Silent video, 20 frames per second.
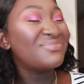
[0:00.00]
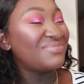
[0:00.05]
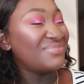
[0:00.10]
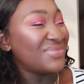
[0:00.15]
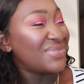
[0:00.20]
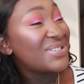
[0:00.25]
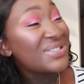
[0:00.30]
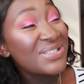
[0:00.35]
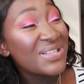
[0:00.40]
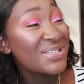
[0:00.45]

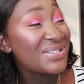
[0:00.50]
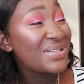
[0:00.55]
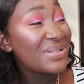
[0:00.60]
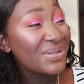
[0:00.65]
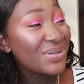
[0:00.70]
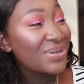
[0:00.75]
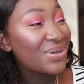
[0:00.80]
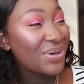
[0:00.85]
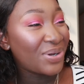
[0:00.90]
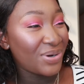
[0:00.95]
this
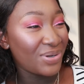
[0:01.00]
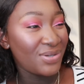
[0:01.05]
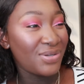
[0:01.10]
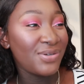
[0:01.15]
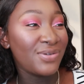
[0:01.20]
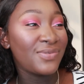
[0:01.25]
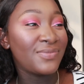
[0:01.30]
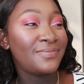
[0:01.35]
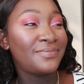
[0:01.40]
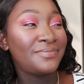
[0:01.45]
doesn't look good on
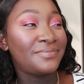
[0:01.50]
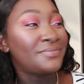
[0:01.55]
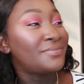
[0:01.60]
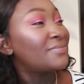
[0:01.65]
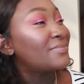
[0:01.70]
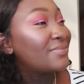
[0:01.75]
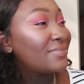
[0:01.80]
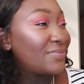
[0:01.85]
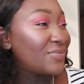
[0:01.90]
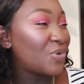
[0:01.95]
you,
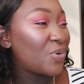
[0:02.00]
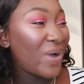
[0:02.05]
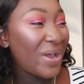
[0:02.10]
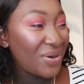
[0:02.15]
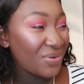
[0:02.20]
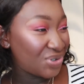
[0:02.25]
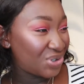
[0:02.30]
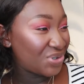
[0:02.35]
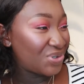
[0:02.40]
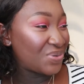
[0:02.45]
why
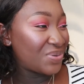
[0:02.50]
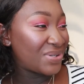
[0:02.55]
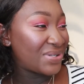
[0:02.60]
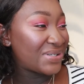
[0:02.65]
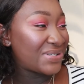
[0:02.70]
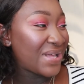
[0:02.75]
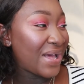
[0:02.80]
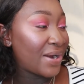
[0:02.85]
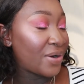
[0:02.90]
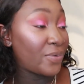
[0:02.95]
don't you do it
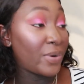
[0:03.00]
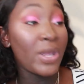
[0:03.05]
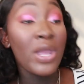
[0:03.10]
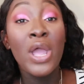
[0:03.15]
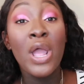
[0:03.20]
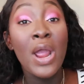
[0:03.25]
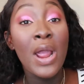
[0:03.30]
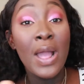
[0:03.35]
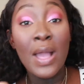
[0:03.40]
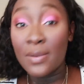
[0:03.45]
this other way?
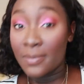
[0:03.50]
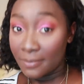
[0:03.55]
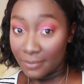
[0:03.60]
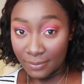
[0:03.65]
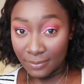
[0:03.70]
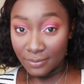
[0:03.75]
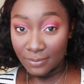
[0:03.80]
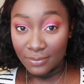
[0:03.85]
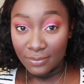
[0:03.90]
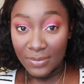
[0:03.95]

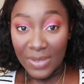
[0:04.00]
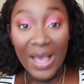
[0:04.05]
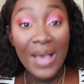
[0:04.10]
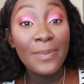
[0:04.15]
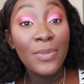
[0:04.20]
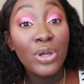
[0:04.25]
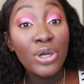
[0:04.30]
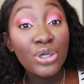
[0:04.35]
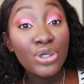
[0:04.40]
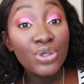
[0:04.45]

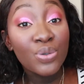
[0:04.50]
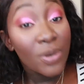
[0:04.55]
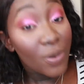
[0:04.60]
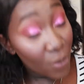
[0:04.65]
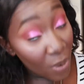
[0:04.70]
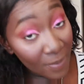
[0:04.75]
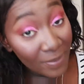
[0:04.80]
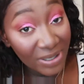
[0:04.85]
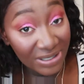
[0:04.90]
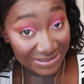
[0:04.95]
I'm gonna do
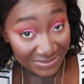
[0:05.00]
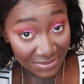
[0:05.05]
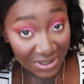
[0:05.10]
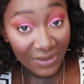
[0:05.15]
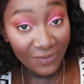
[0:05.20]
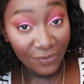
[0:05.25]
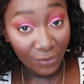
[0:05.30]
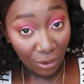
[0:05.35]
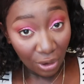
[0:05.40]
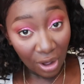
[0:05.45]
it what makes
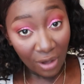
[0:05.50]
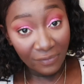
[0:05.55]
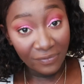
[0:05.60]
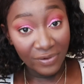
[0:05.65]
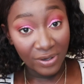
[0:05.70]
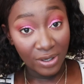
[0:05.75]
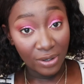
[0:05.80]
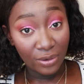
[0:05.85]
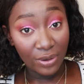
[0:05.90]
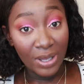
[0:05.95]
me feel
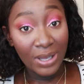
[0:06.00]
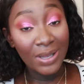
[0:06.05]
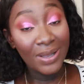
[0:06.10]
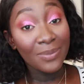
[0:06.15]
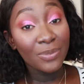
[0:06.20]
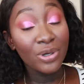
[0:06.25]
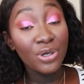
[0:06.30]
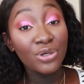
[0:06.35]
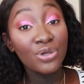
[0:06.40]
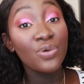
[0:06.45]
confident, okay?
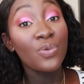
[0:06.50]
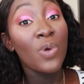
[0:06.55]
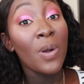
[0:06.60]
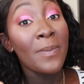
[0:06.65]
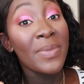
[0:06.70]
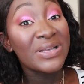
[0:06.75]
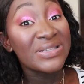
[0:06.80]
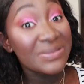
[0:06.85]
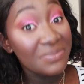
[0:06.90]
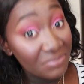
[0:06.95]
I'm gonna do
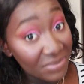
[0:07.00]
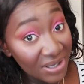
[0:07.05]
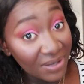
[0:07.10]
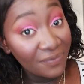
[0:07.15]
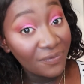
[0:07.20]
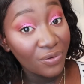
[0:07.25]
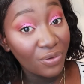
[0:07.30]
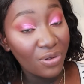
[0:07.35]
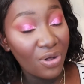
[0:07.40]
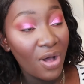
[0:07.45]
what makes
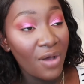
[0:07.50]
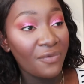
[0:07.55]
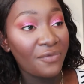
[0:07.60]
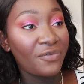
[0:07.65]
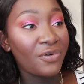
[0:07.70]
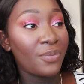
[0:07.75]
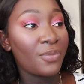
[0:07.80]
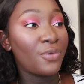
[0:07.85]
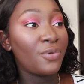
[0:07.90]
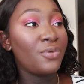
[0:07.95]
me feel
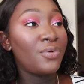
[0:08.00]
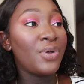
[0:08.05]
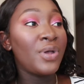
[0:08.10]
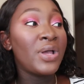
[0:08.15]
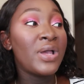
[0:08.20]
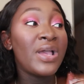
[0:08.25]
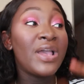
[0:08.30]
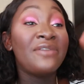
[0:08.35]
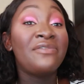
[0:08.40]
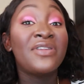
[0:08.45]
comfortable.
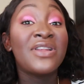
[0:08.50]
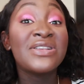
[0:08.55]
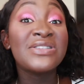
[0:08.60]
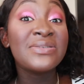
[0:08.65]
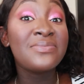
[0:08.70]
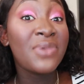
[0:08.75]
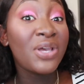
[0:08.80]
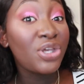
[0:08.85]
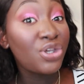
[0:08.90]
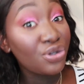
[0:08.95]
If it
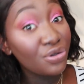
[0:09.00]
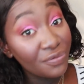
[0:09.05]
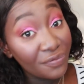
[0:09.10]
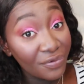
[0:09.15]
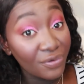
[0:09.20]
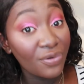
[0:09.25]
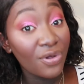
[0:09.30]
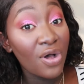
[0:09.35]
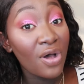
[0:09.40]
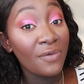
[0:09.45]
doesn't make you
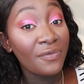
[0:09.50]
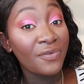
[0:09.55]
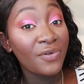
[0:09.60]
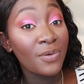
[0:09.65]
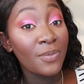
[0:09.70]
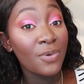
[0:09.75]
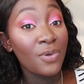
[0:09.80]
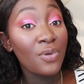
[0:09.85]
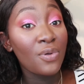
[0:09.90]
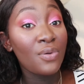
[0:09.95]
feel
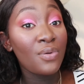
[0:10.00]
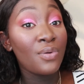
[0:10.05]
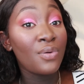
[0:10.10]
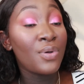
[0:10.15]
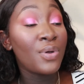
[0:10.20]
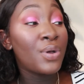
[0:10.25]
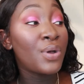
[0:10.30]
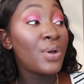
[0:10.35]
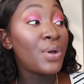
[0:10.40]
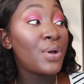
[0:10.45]
comfortable,
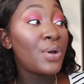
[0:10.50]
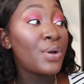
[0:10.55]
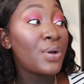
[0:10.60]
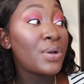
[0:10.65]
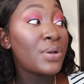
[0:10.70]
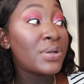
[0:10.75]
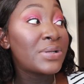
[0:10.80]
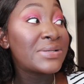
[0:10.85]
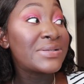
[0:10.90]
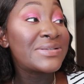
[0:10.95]

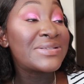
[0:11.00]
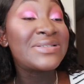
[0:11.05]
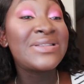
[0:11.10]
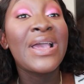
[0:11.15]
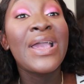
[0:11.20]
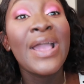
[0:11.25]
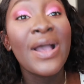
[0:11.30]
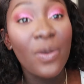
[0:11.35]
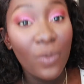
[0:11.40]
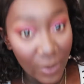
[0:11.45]

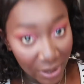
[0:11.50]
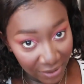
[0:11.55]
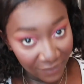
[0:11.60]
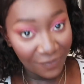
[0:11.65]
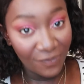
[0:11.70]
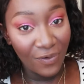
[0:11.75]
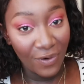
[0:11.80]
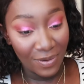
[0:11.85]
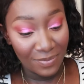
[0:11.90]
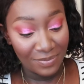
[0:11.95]
stay away
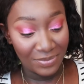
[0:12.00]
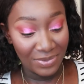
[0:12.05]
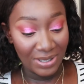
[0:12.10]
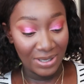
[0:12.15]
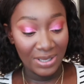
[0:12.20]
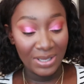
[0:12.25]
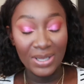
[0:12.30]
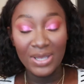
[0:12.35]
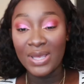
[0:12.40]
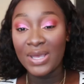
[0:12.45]
from
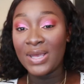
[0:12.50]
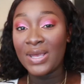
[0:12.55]
me.